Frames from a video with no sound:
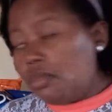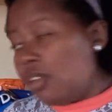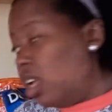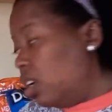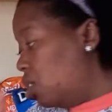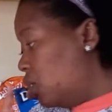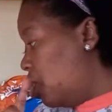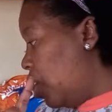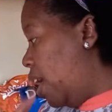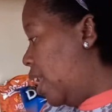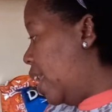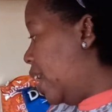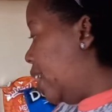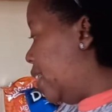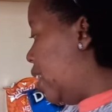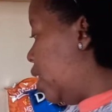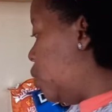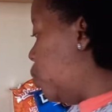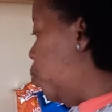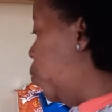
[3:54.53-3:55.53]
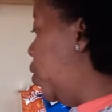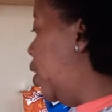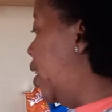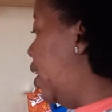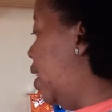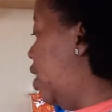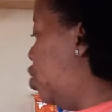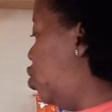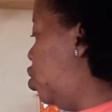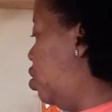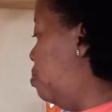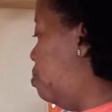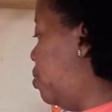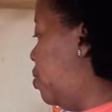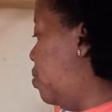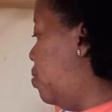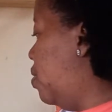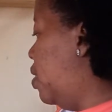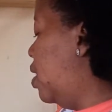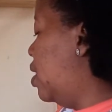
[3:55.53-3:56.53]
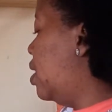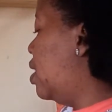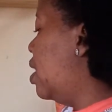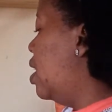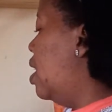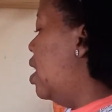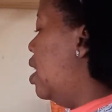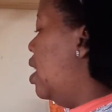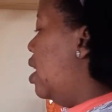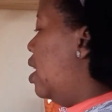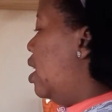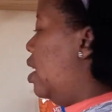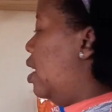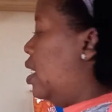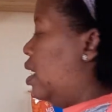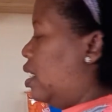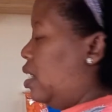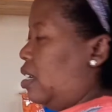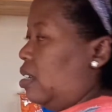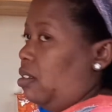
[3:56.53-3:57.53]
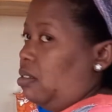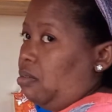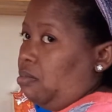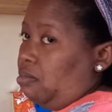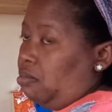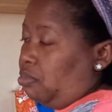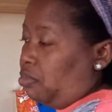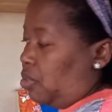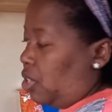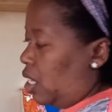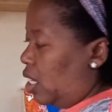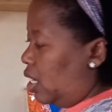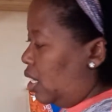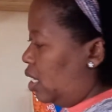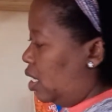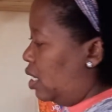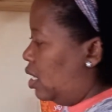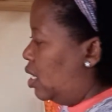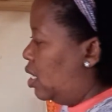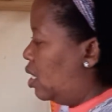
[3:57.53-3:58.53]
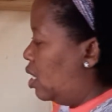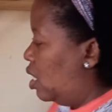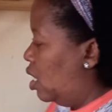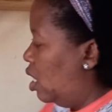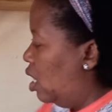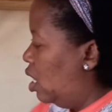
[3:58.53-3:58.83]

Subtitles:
So I like that. We like cheap, right? Kitty's